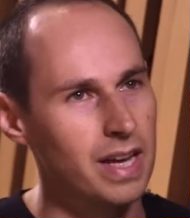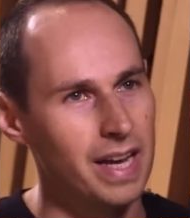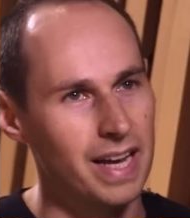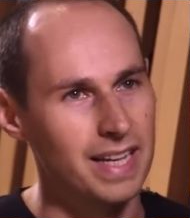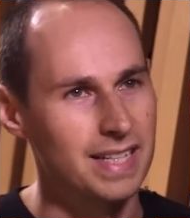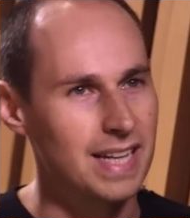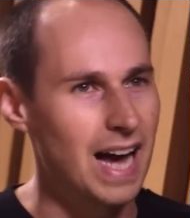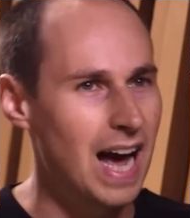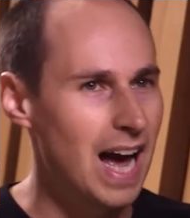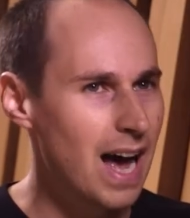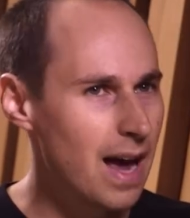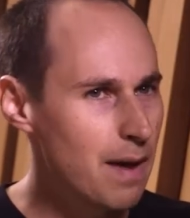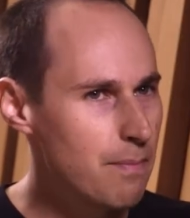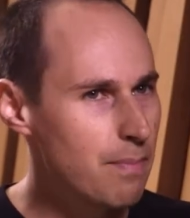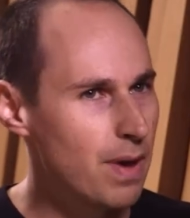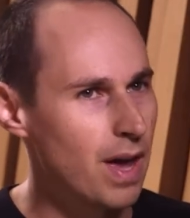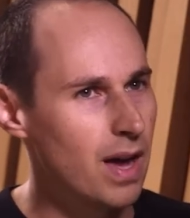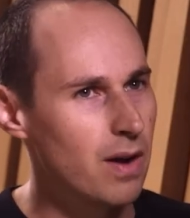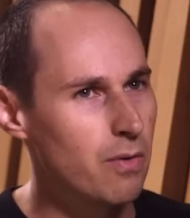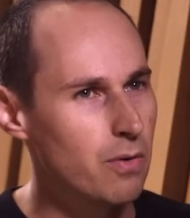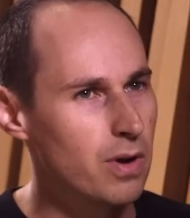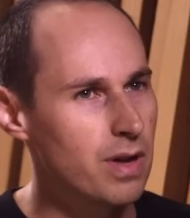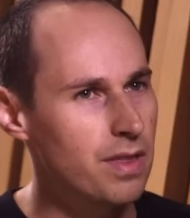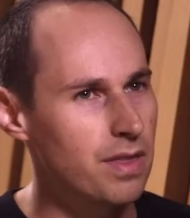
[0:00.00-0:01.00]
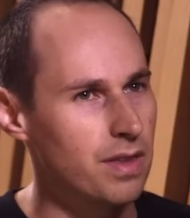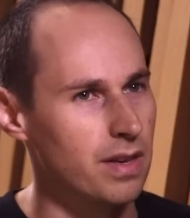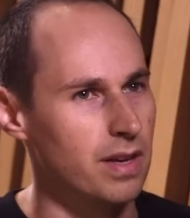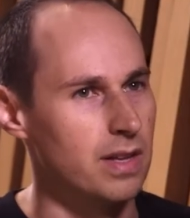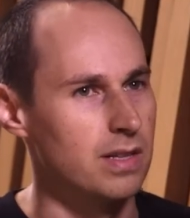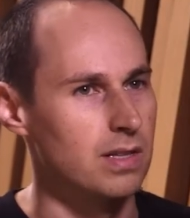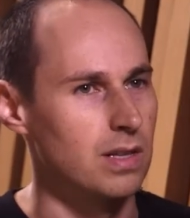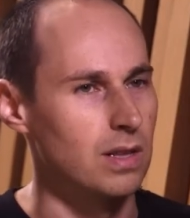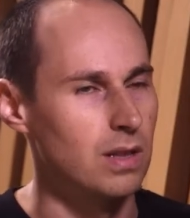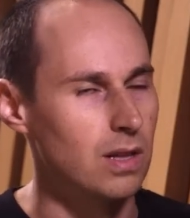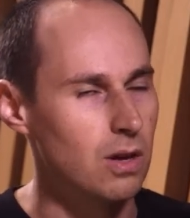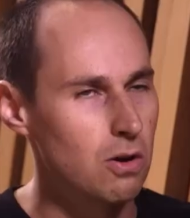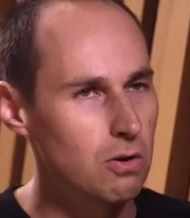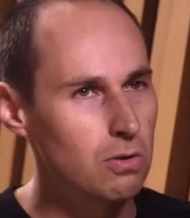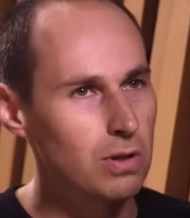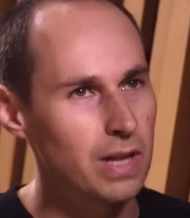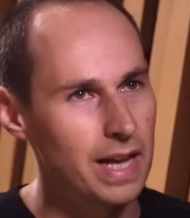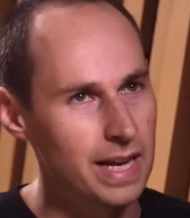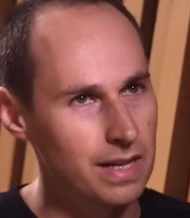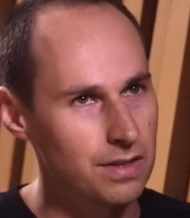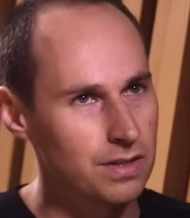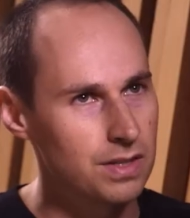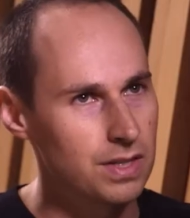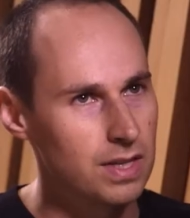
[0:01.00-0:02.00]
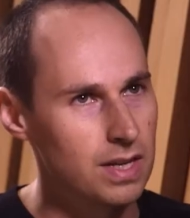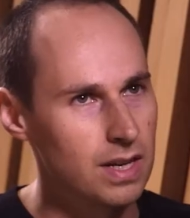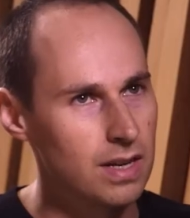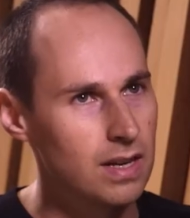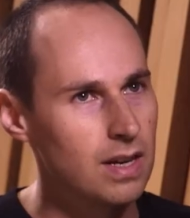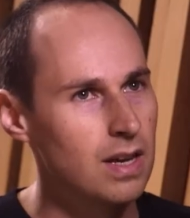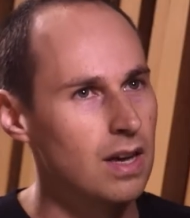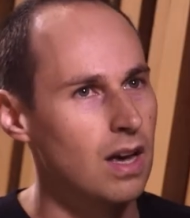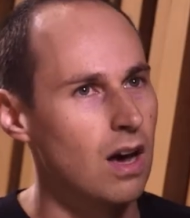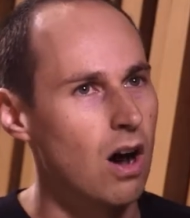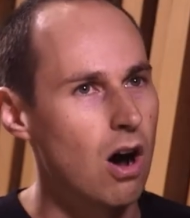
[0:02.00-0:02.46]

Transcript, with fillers: its high bandwidth, its low latency,